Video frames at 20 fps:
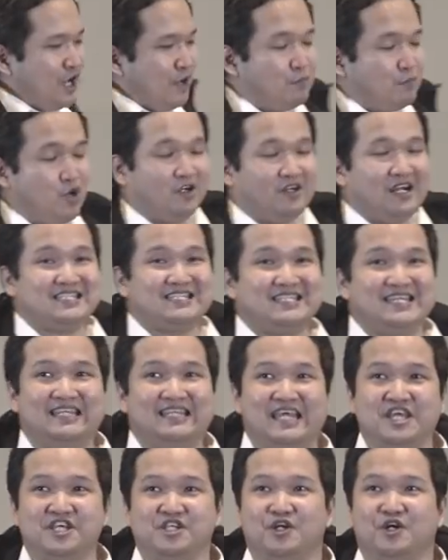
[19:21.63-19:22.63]

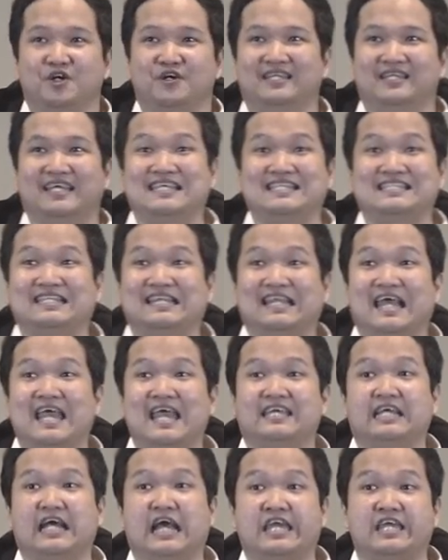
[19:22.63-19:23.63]
Procrastination is
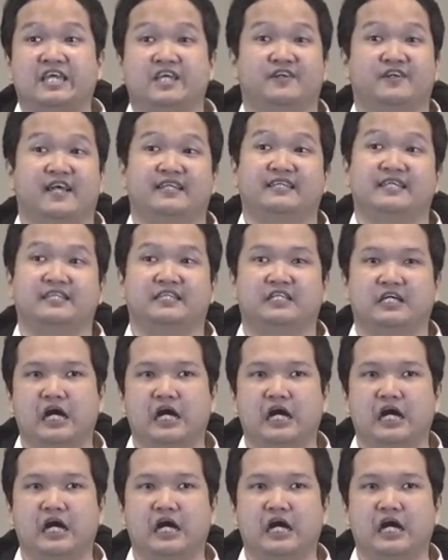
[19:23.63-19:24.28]
like a credit